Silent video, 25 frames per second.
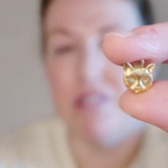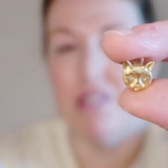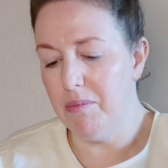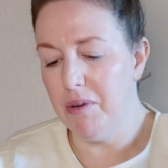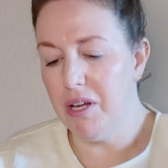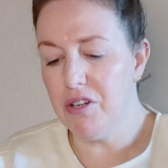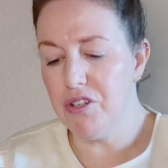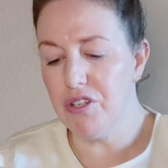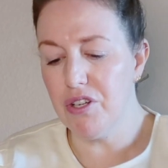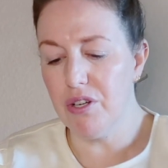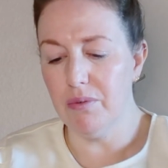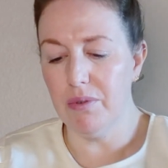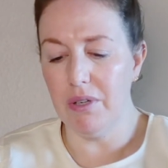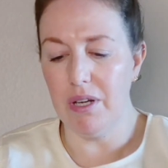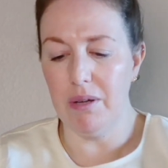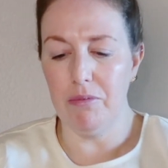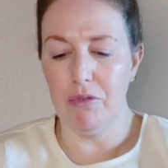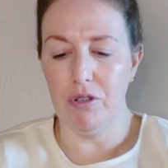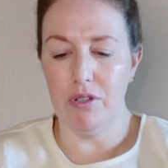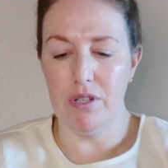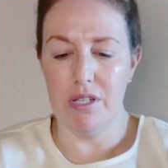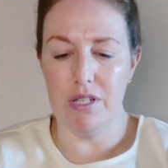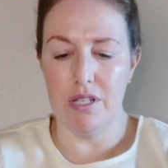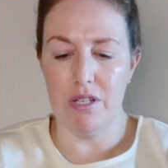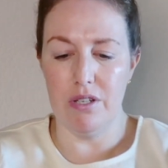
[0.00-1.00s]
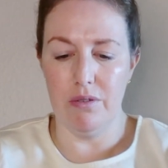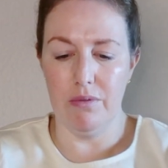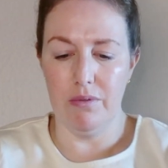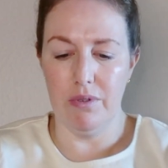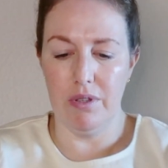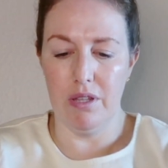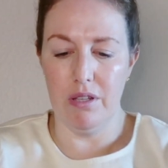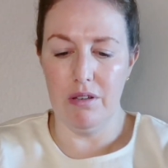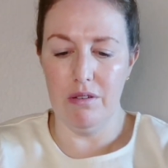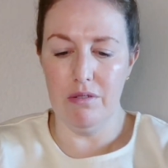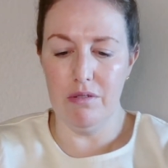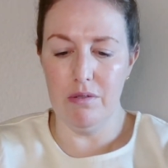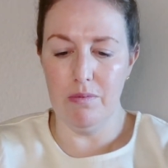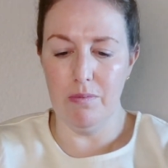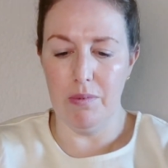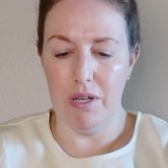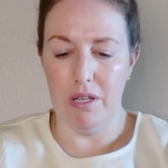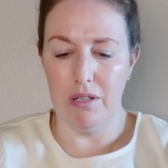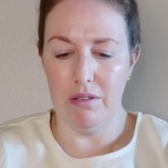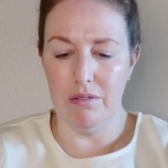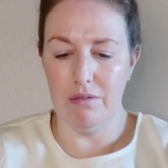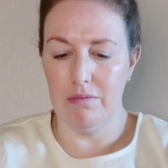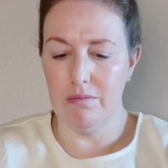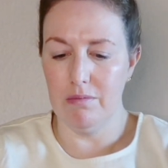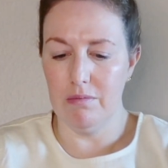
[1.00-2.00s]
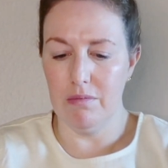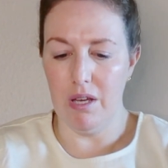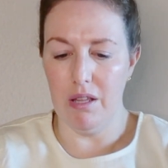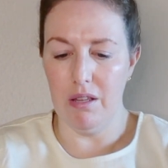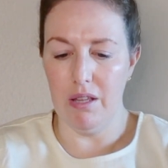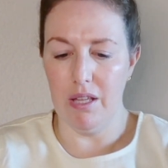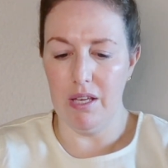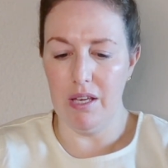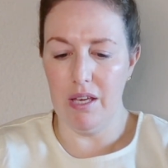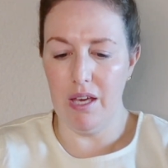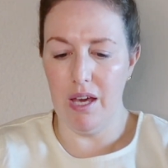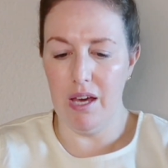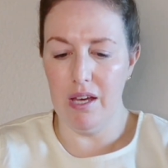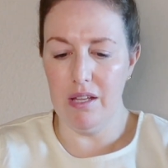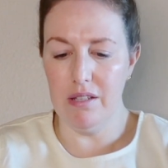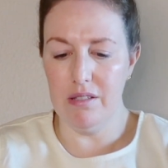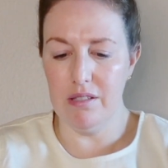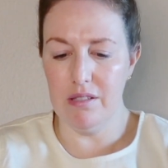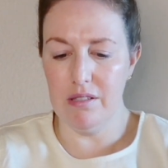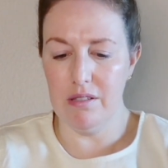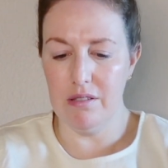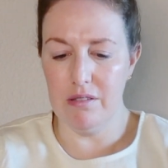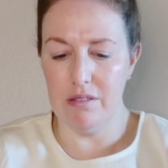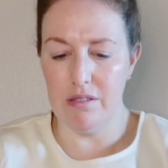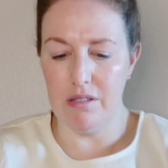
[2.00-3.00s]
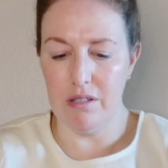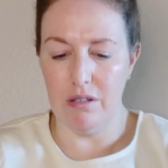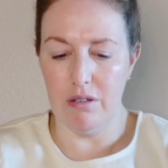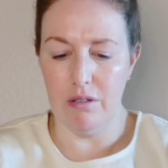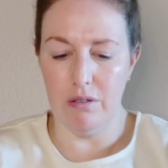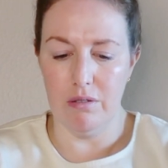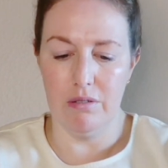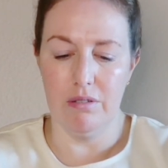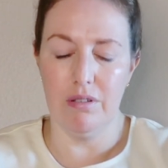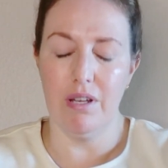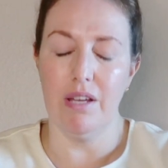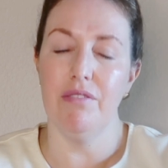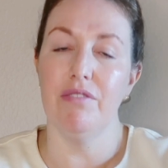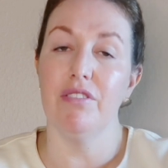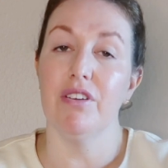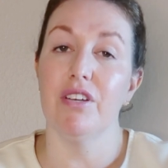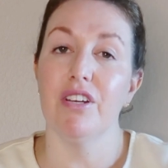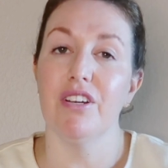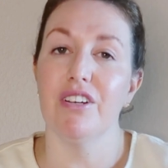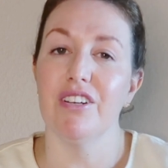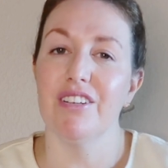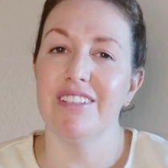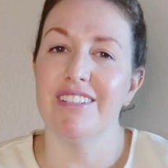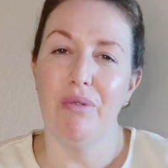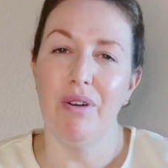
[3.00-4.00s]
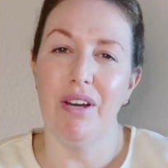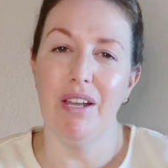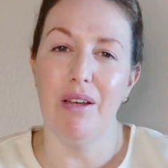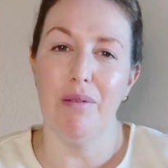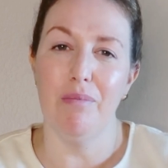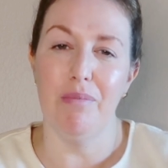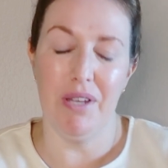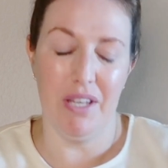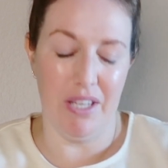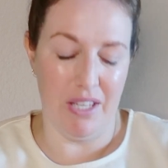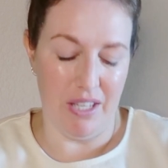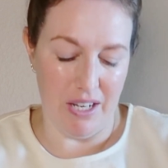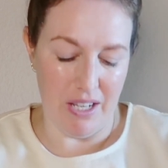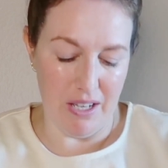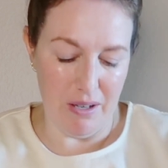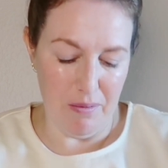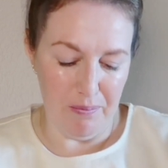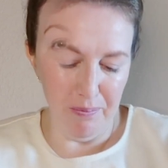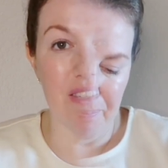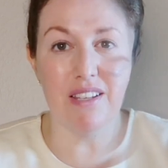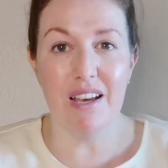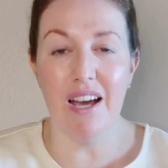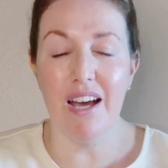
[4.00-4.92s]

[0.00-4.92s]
I'm not sure what I'm going to do with those, but I like cats, so I figured why not pick it up.